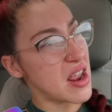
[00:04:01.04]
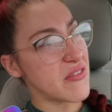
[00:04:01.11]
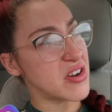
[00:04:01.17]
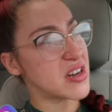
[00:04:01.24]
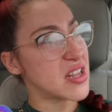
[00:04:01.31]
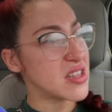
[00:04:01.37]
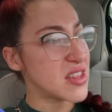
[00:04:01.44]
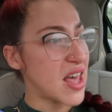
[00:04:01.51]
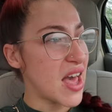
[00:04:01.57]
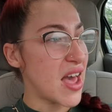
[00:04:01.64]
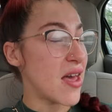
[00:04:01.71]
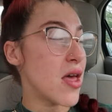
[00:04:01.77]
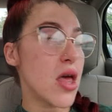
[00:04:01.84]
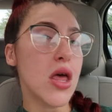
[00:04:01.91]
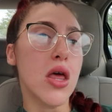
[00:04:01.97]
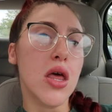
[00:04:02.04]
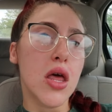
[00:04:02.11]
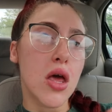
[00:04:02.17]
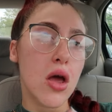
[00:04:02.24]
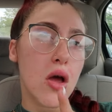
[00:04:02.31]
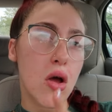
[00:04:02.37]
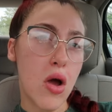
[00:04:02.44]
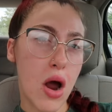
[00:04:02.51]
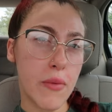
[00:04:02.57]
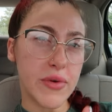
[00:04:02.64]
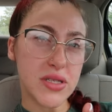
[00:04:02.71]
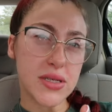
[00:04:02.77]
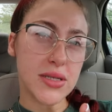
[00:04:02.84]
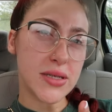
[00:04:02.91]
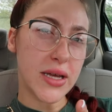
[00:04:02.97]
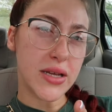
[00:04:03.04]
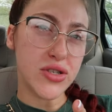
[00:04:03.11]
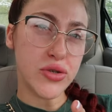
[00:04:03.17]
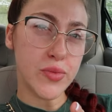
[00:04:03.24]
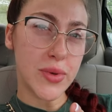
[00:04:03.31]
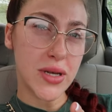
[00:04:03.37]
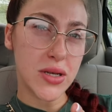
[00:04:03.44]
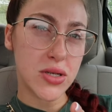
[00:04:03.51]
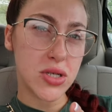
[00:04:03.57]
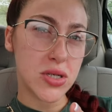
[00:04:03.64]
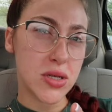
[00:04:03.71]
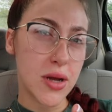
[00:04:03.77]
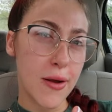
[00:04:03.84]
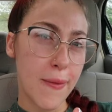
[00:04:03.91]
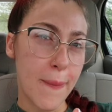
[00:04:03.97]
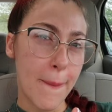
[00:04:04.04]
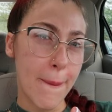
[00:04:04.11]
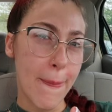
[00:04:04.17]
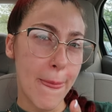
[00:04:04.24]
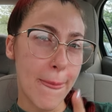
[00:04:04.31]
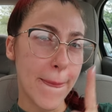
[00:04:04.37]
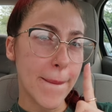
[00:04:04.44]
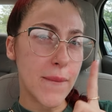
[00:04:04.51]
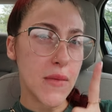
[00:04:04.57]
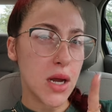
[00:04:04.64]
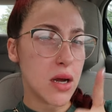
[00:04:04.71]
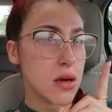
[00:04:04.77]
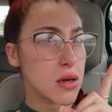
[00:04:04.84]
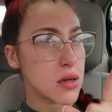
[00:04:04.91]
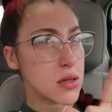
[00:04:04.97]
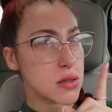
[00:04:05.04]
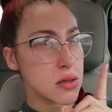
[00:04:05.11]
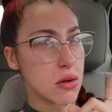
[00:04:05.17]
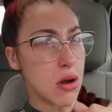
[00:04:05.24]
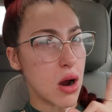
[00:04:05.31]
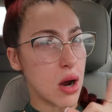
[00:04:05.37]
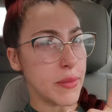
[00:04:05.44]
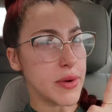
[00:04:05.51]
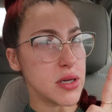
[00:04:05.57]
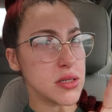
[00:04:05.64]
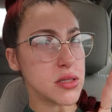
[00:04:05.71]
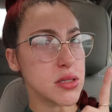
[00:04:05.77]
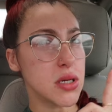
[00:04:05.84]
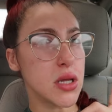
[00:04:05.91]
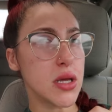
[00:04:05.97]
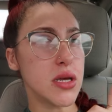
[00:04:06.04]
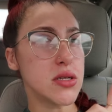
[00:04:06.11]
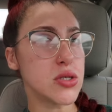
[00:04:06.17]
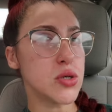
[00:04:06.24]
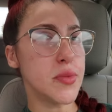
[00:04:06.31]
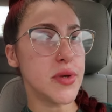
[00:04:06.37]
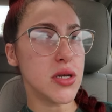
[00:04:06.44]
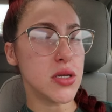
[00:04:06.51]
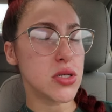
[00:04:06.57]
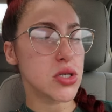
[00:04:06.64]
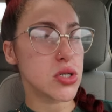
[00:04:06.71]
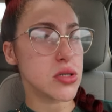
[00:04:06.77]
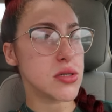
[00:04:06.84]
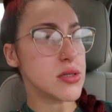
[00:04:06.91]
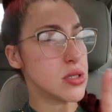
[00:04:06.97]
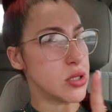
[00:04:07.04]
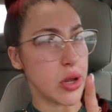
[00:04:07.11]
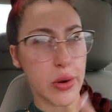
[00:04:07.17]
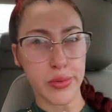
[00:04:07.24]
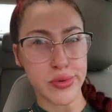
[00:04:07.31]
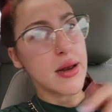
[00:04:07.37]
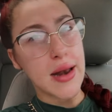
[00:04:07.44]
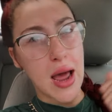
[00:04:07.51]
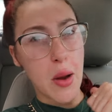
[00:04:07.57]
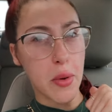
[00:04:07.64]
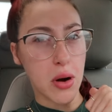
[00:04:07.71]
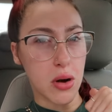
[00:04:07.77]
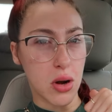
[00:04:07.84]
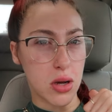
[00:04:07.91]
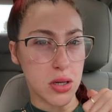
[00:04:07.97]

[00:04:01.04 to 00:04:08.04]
never did that, karma's gonna get you, bitch. Karma is gonna get you, bitch. Don't. Now we're going to